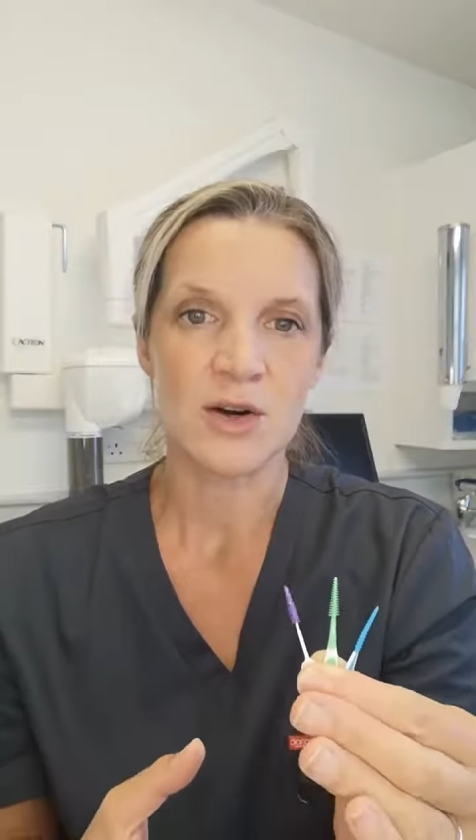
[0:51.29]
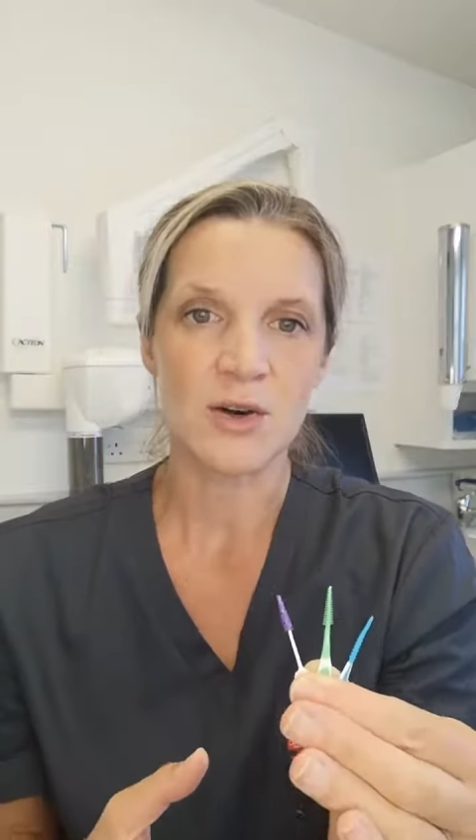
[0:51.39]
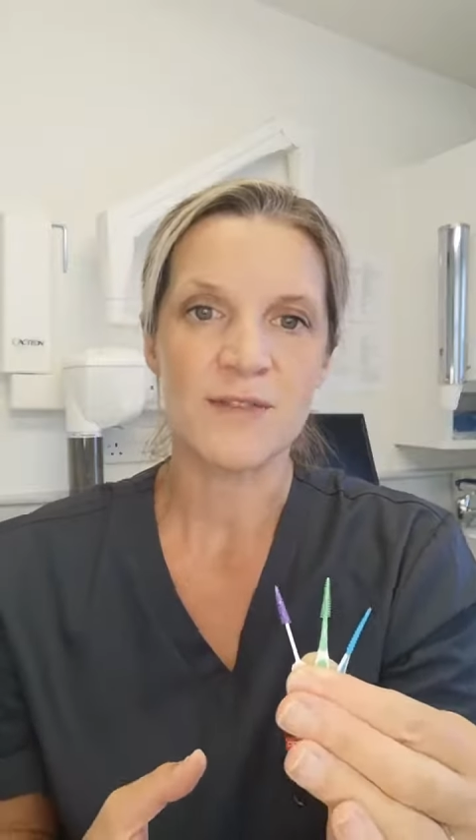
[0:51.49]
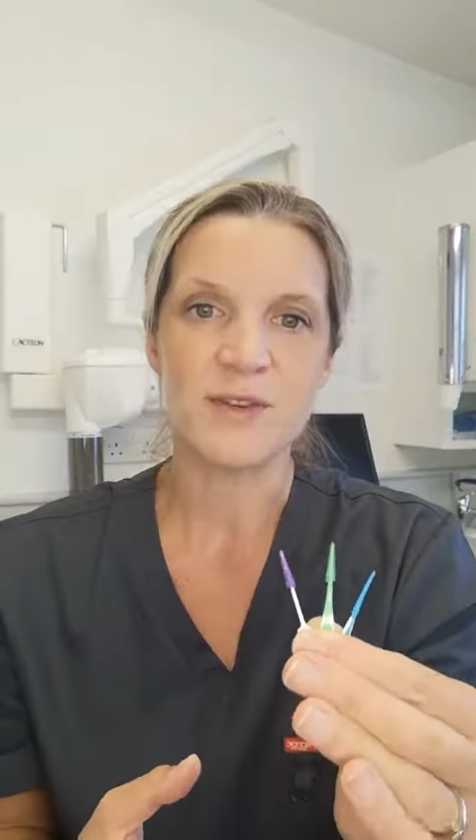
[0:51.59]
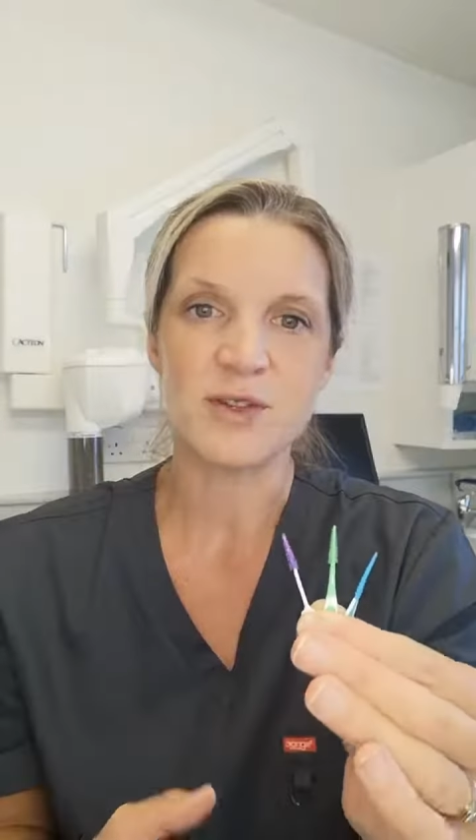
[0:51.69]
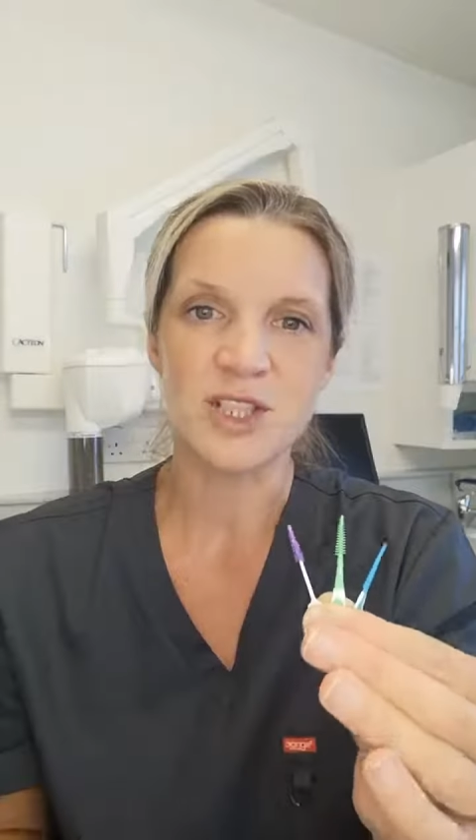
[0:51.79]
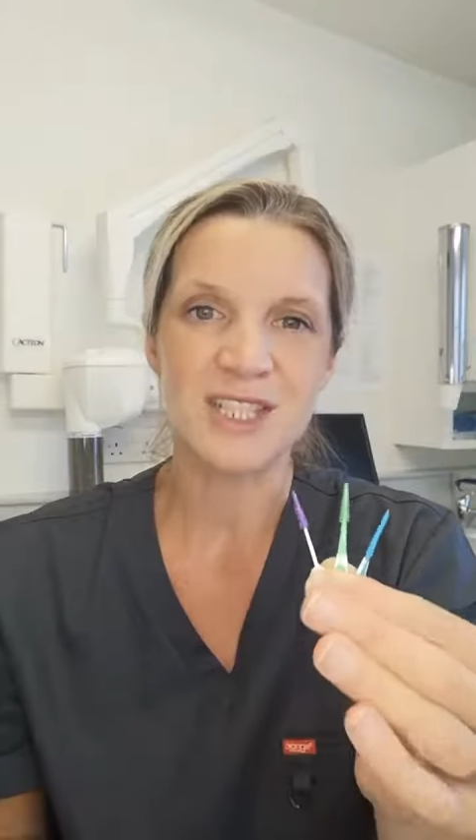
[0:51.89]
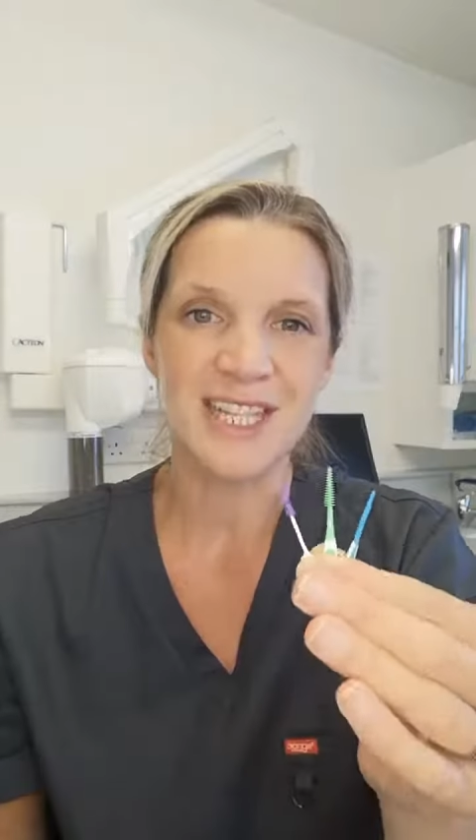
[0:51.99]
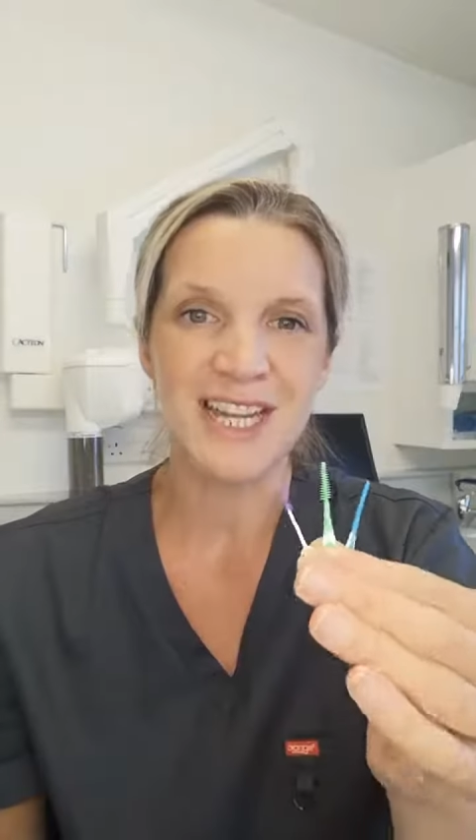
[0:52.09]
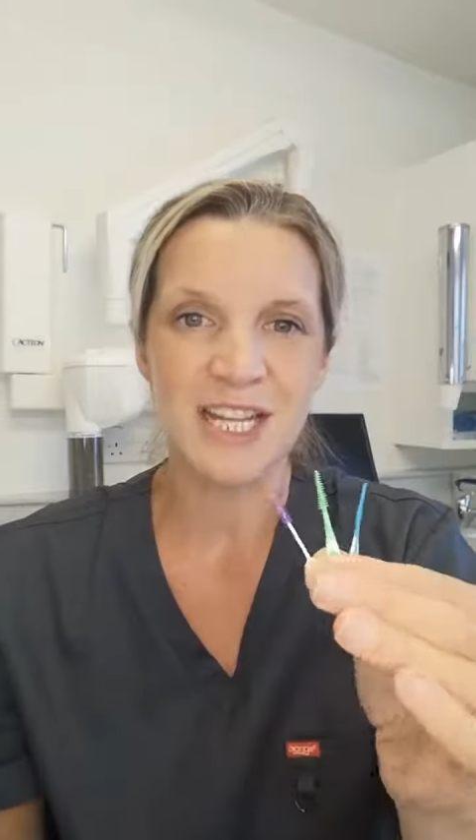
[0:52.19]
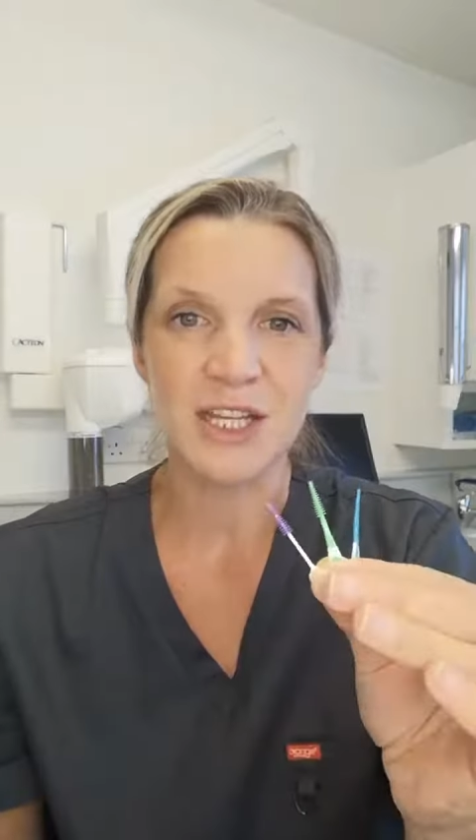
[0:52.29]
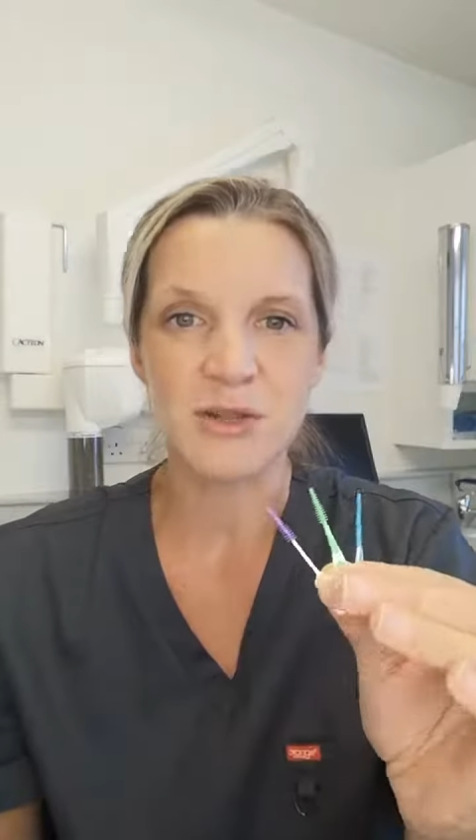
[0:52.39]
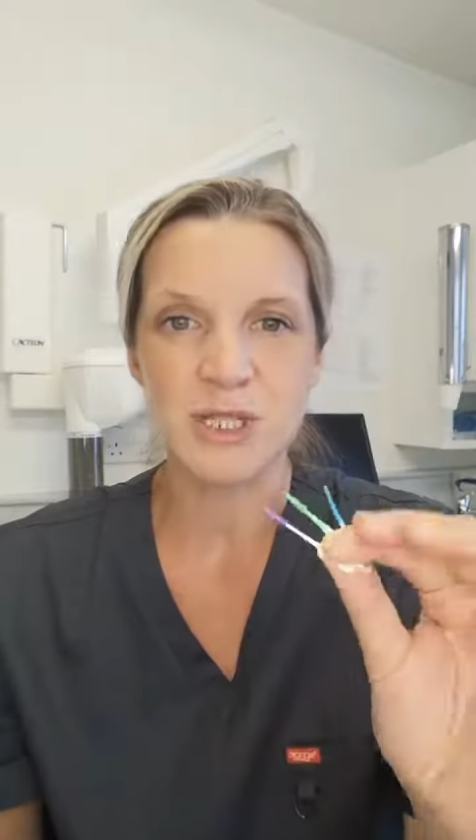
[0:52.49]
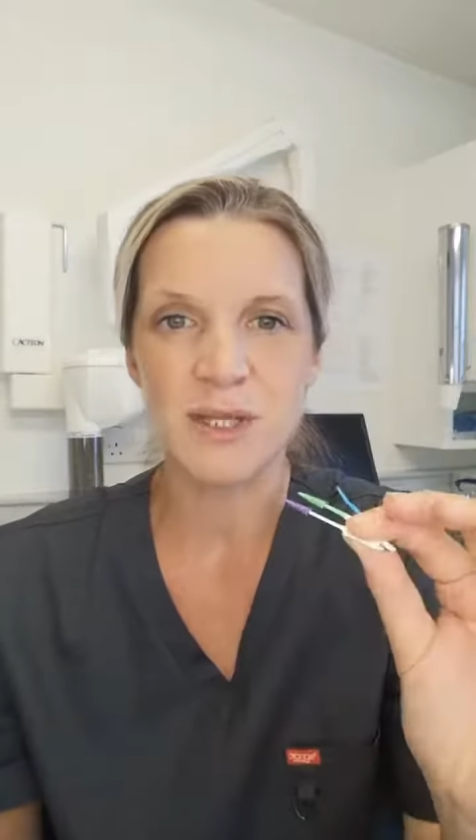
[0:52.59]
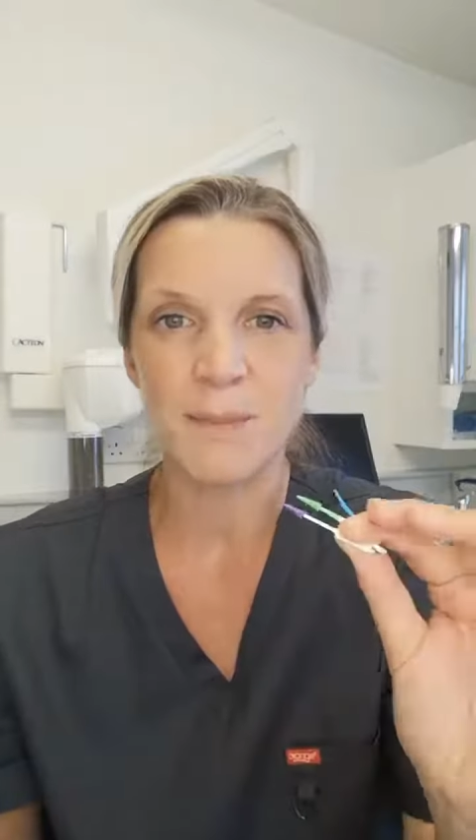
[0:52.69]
or if you're just getting used